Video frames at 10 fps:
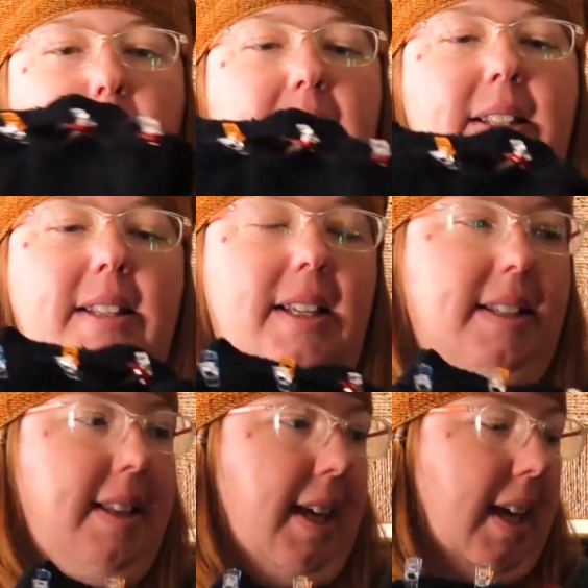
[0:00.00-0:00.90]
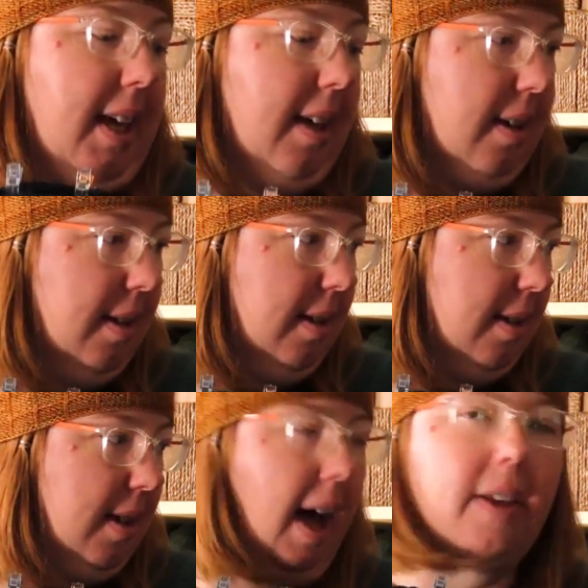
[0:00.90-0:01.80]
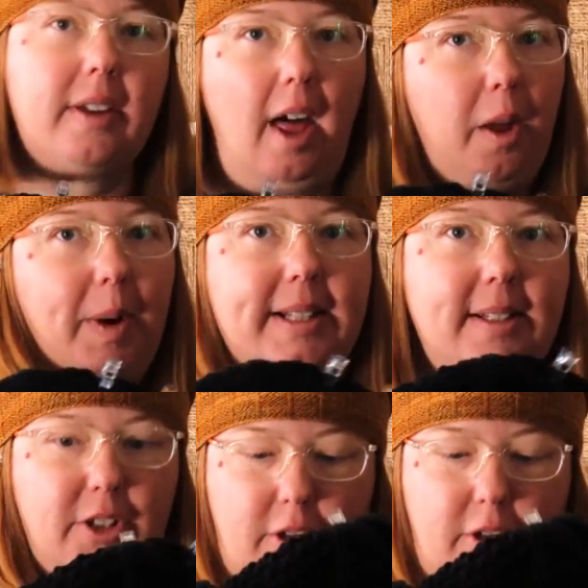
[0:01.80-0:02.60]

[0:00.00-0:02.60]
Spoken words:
This is the colorway is in the